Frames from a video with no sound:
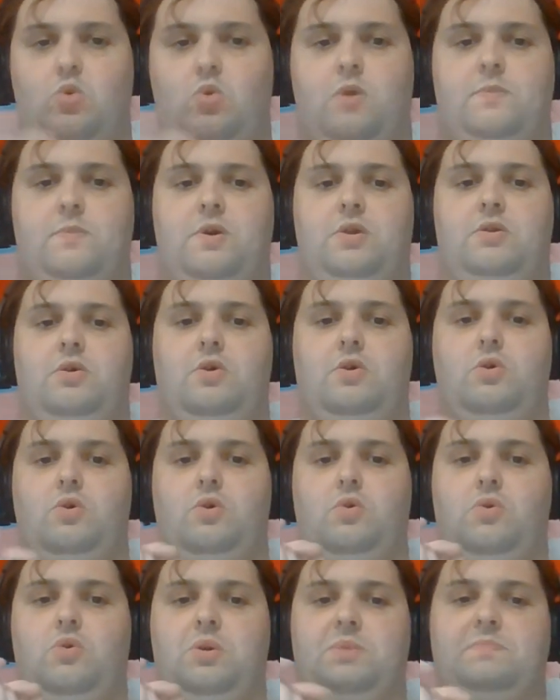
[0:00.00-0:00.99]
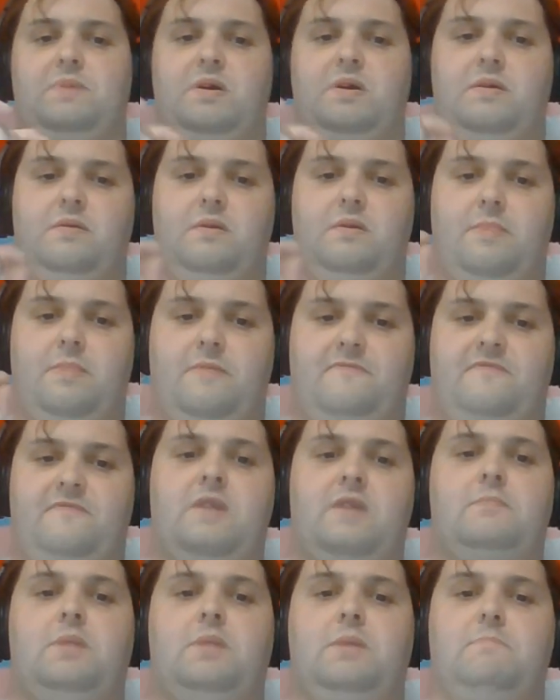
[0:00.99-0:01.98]
is a woman who has been the
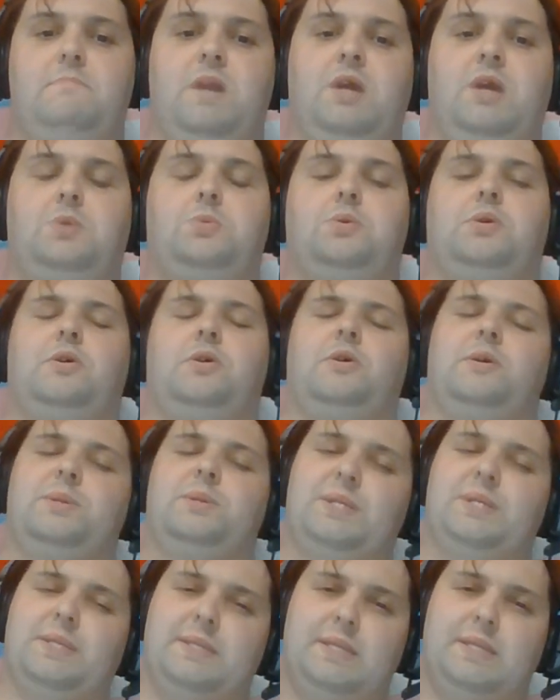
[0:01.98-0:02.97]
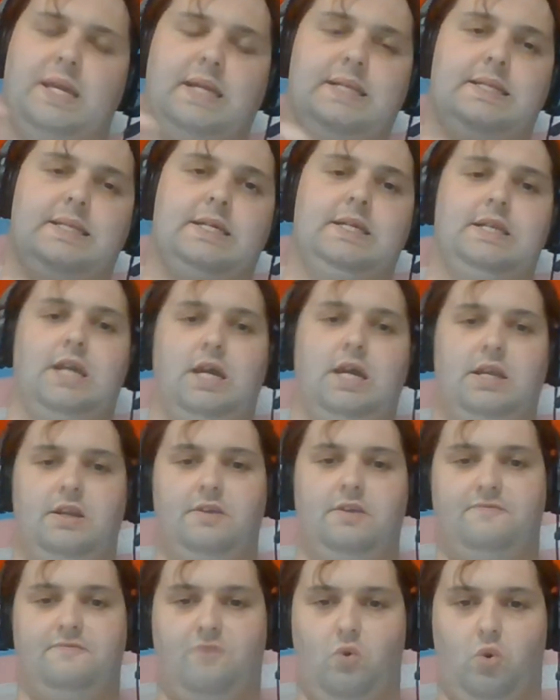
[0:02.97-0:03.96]
family matriarch since
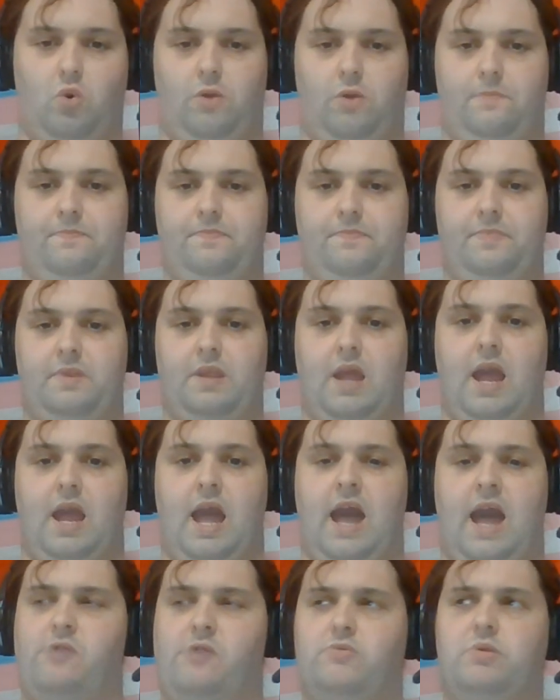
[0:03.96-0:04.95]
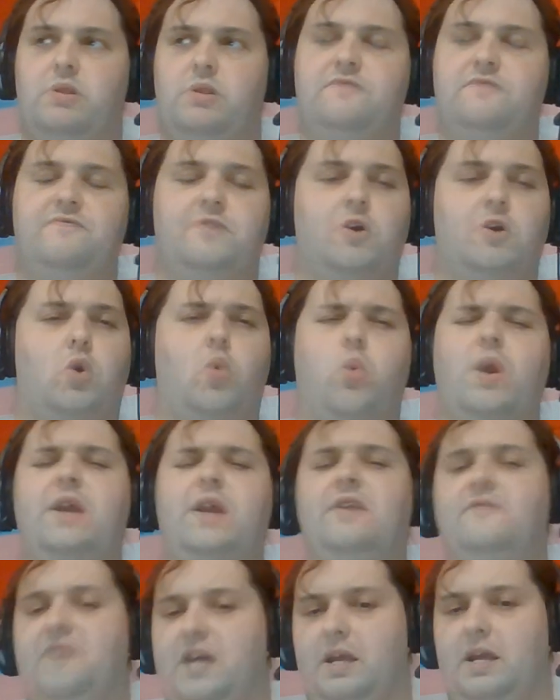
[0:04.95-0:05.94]
1994, outlived the
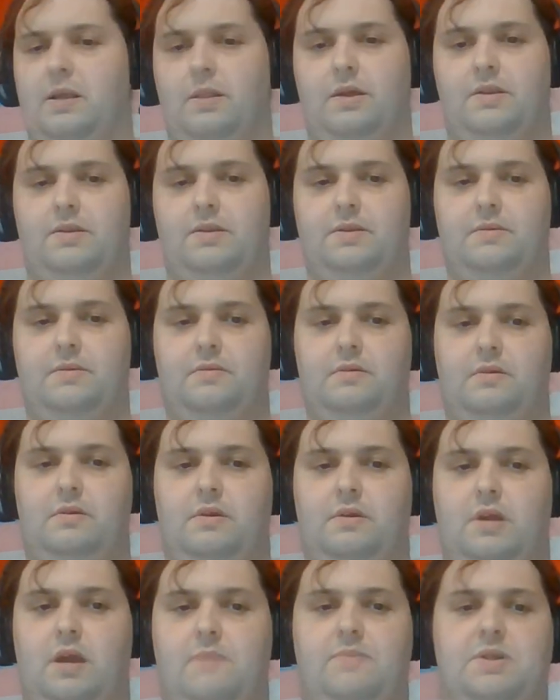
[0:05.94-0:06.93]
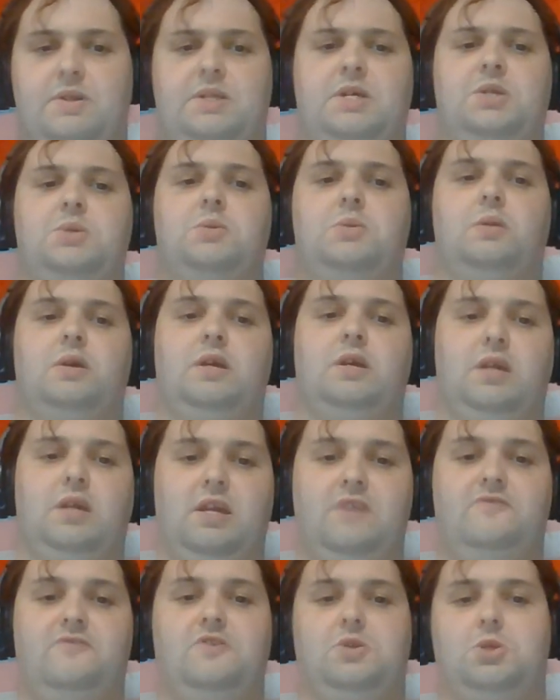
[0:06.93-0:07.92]
Queen of England, and potentially
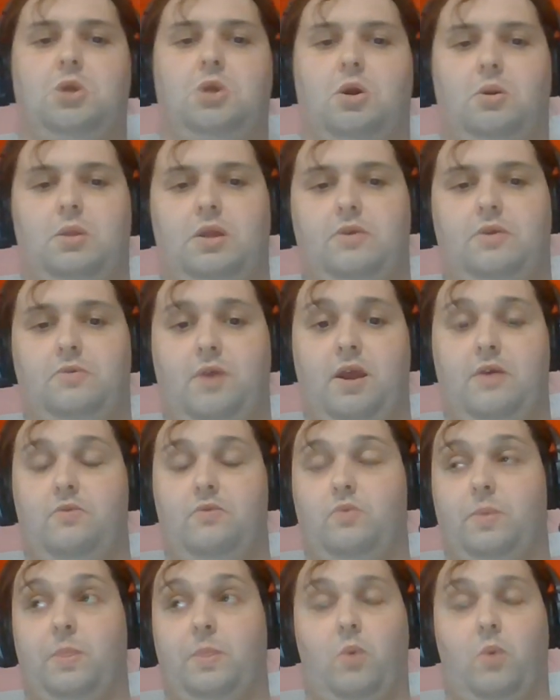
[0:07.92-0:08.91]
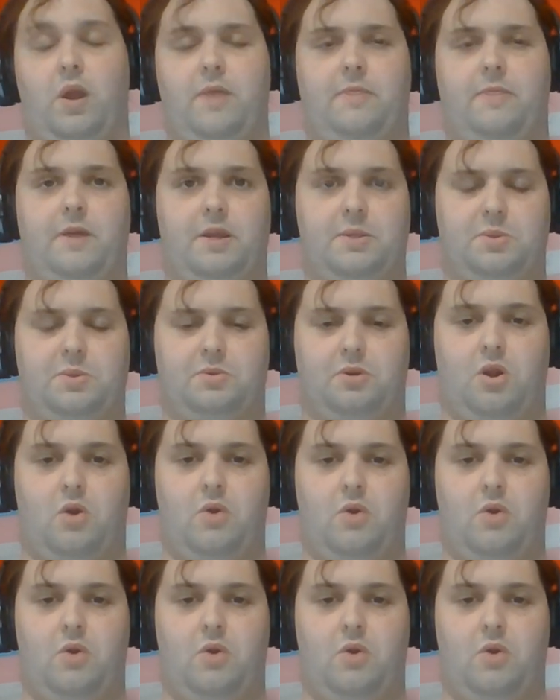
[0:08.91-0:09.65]
even Charlie Crown with the way things are